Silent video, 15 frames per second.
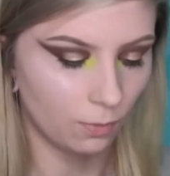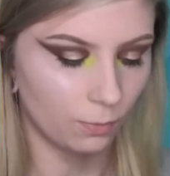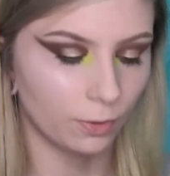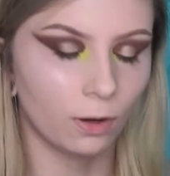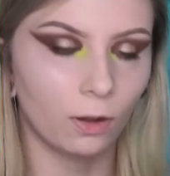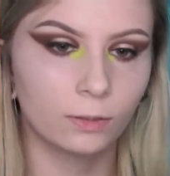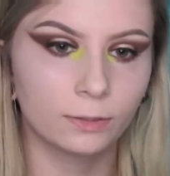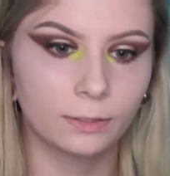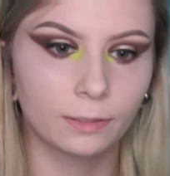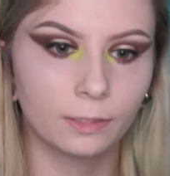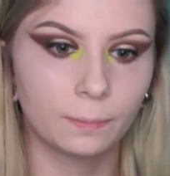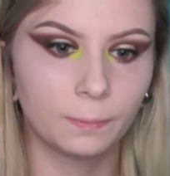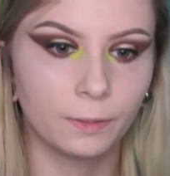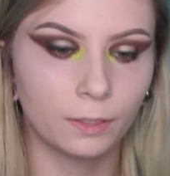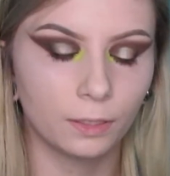We're also
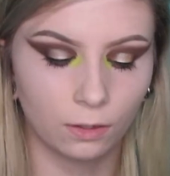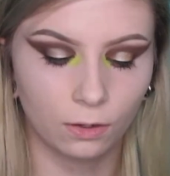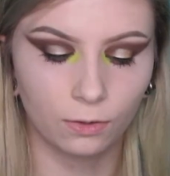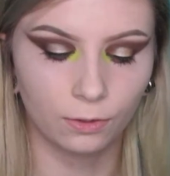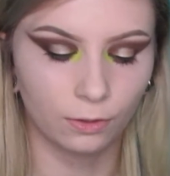going to put it on